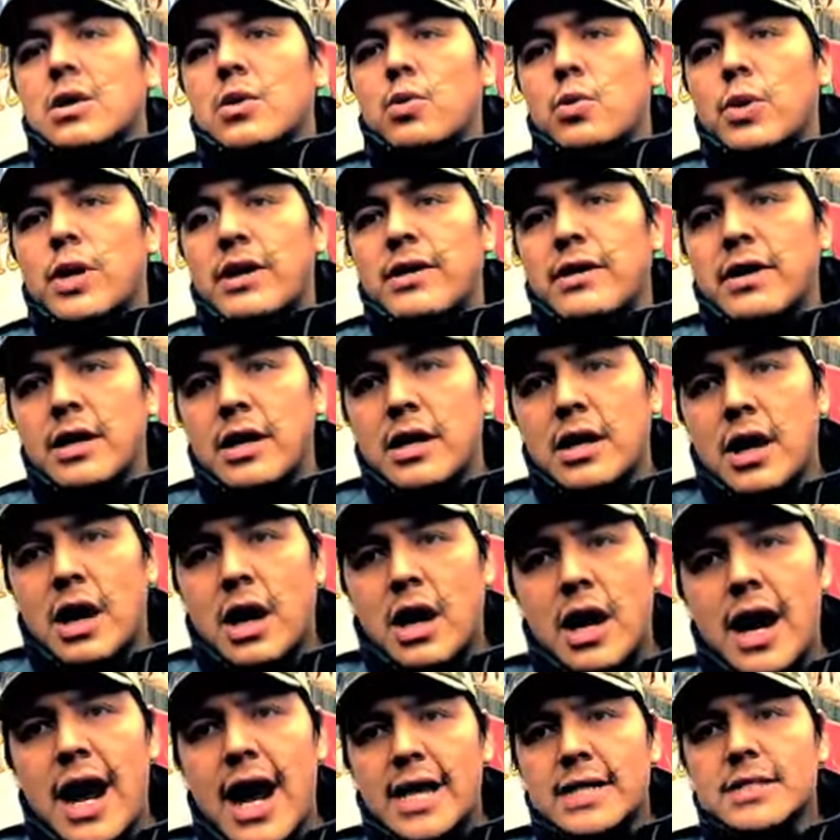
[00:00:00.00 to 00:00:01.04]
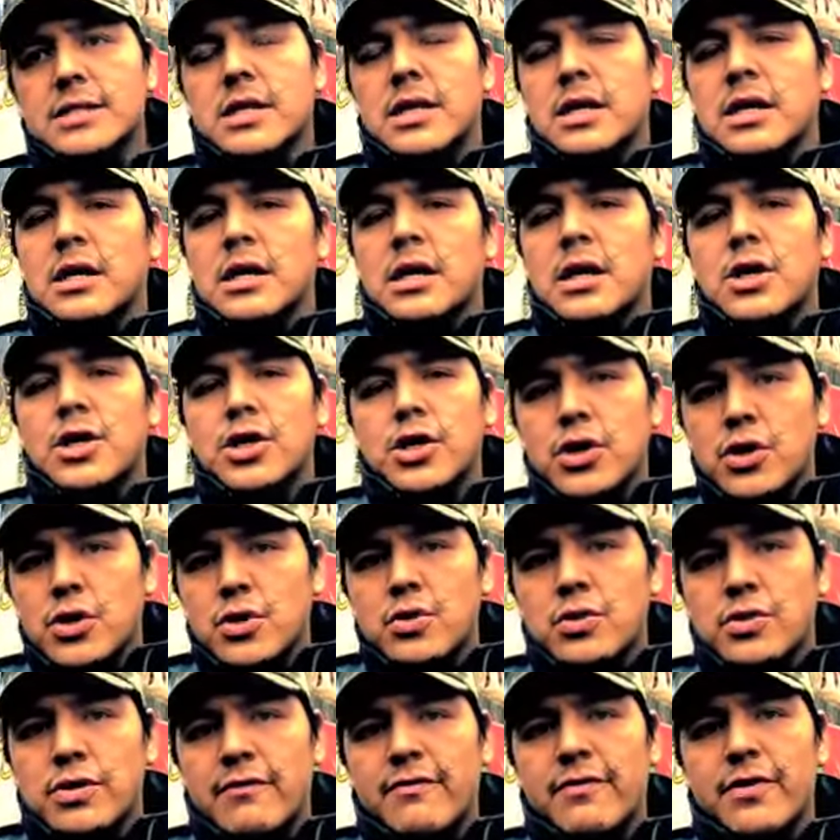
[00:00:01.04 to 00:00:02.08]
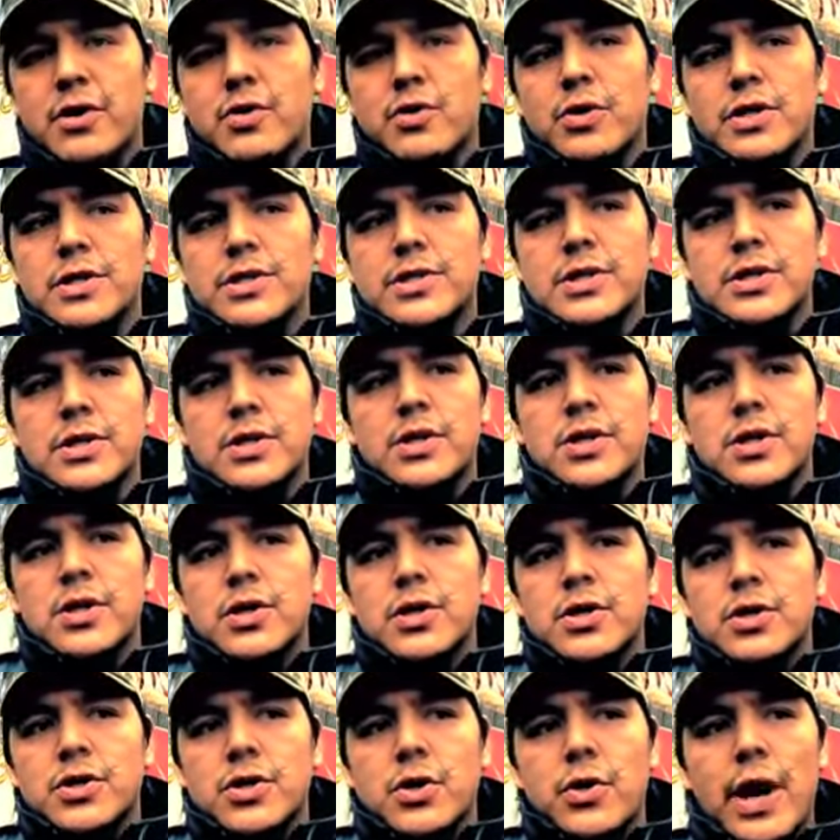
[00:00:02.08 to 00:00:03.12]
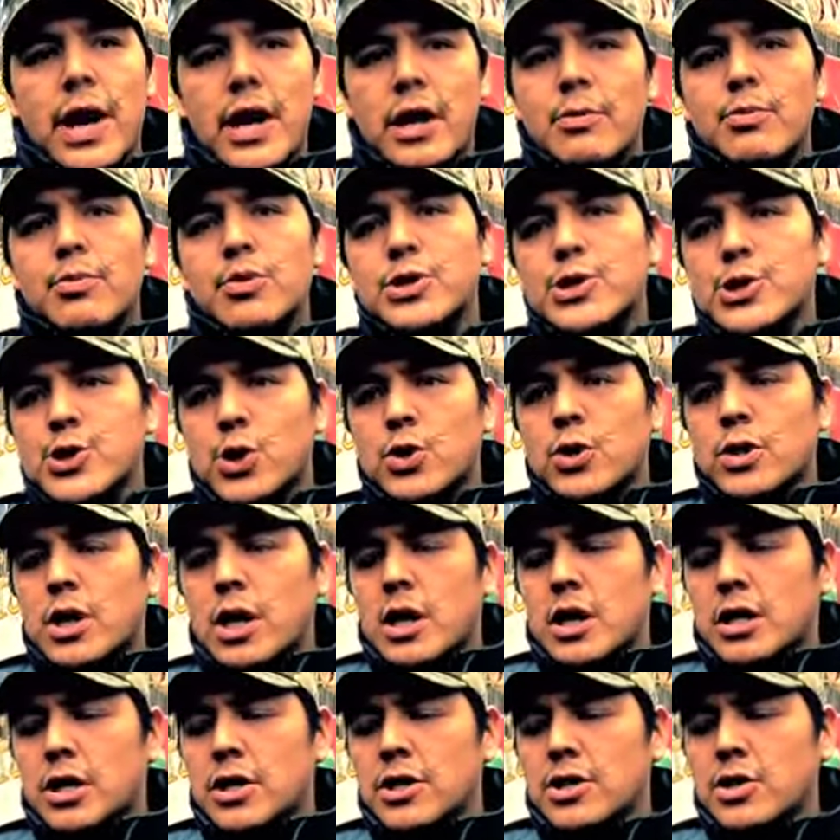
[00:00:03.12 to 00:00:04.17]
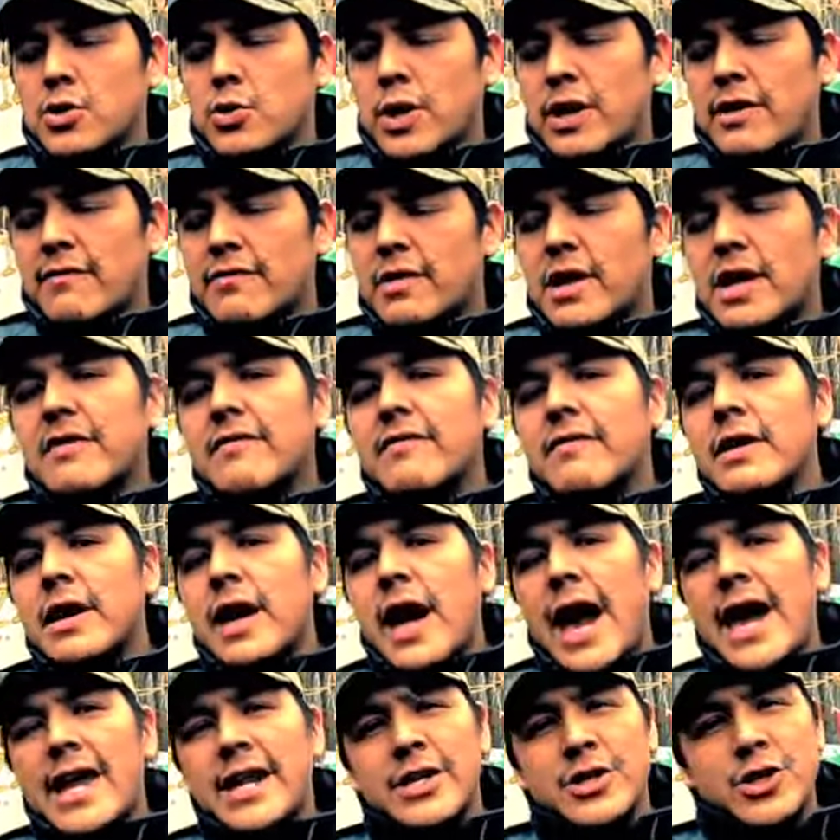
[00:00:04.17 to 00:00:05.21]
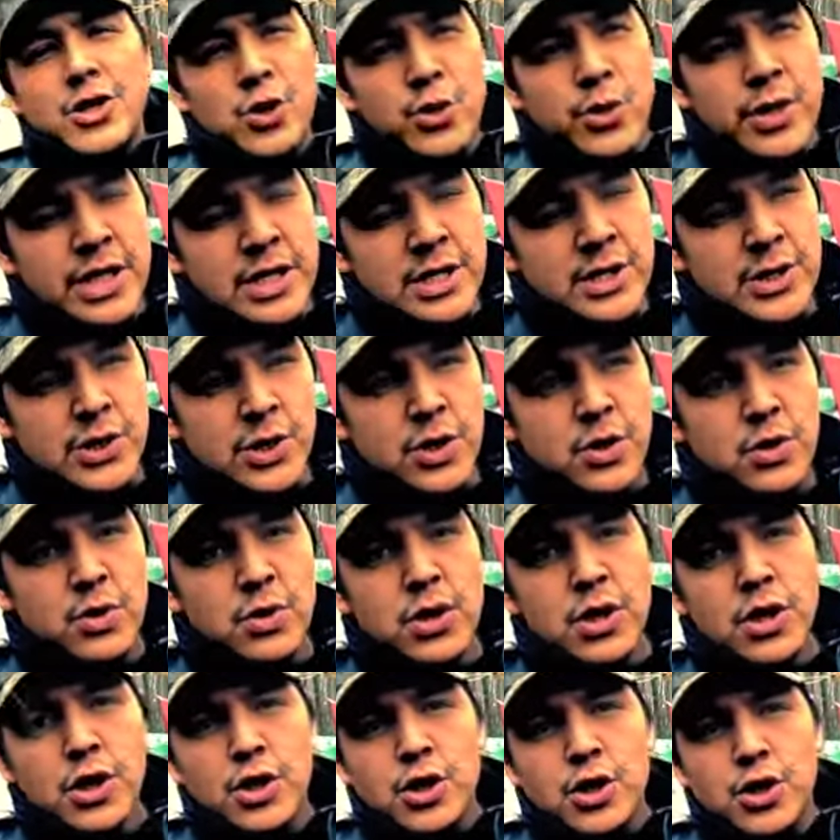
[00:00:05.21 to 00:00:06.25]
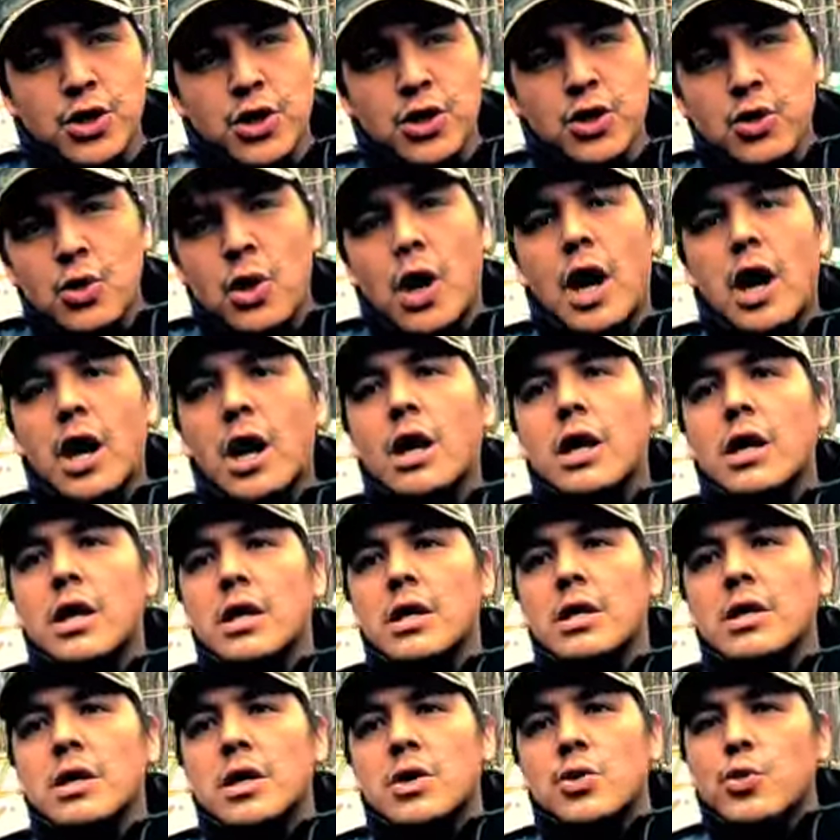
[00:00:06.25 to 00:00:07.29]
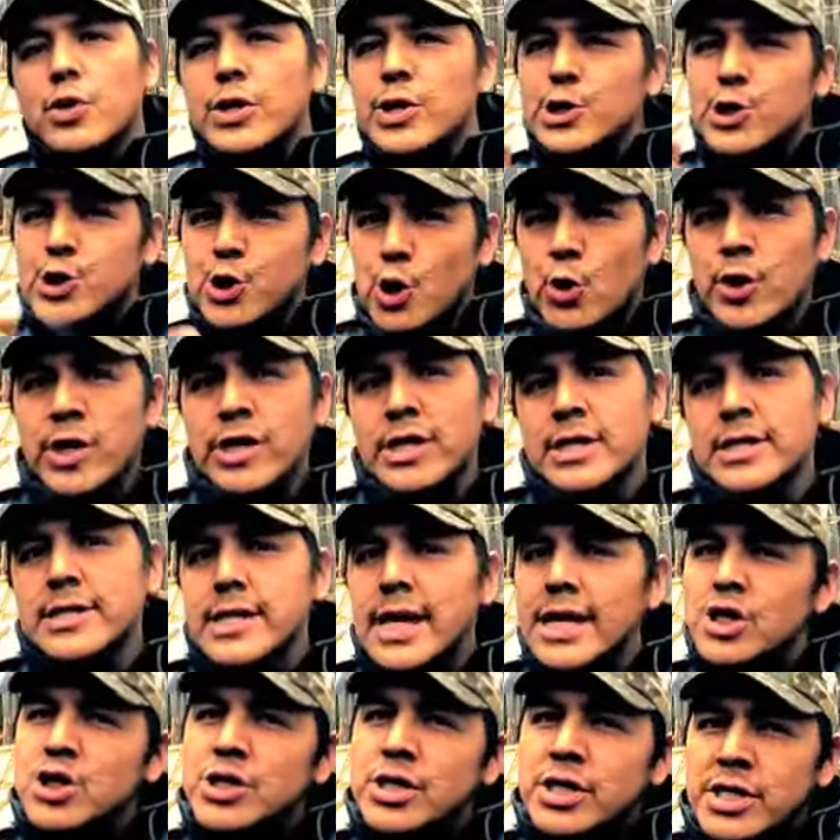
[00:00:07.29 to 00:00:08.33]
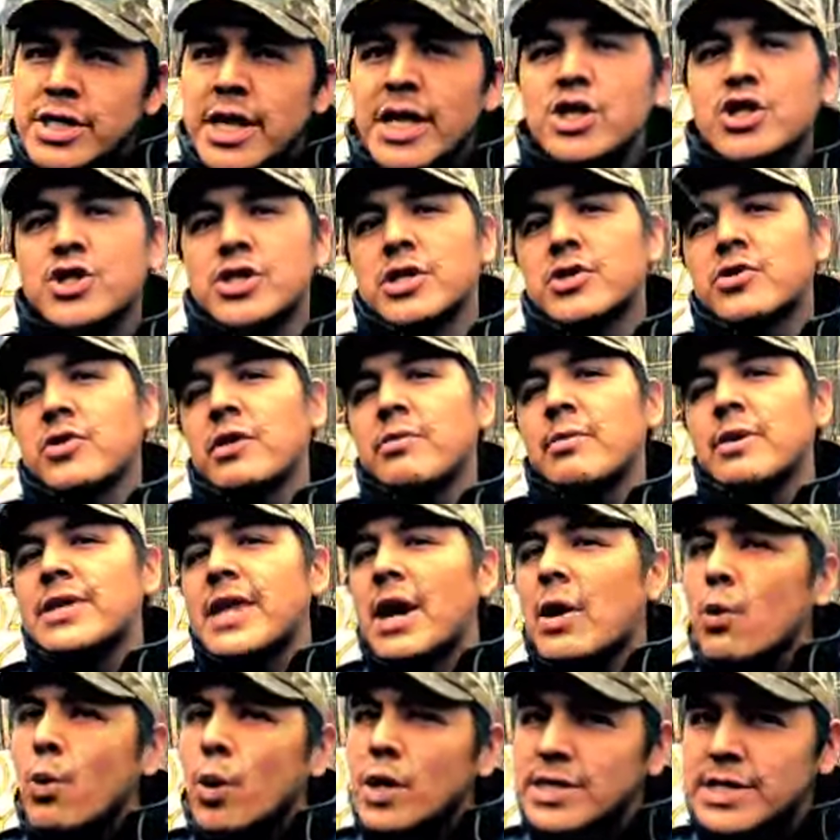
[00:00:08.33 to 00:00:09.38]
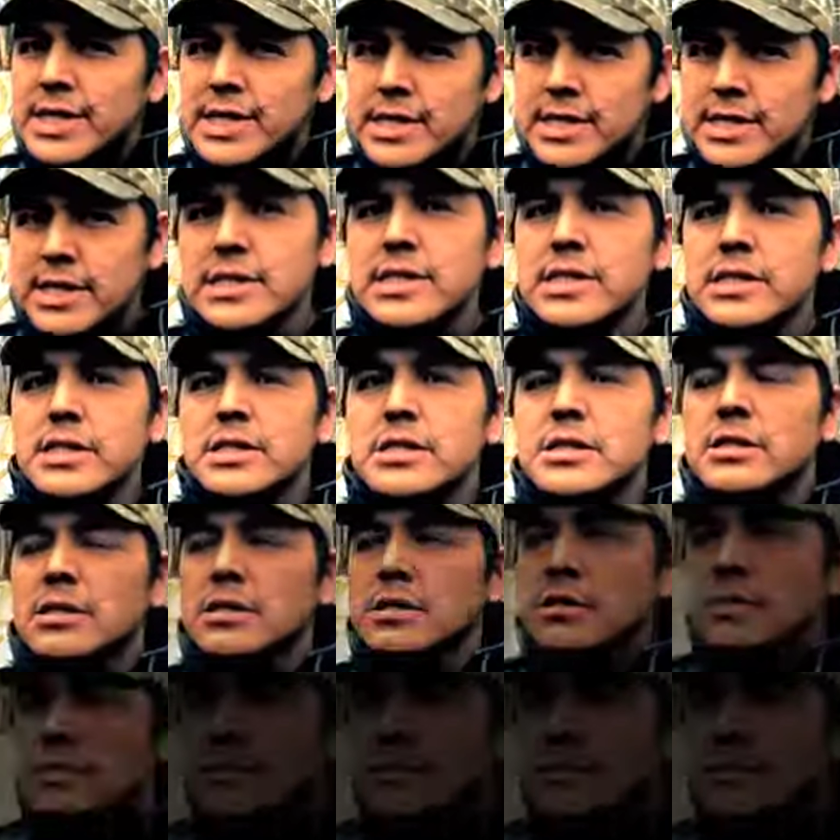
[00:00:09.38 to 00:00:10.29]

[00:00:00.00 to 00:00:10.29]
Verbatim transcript: we are asking you, the viewers, to help restore our canoe way of life. And in doing so, you are restoring this nation to nation agreement that once existed. we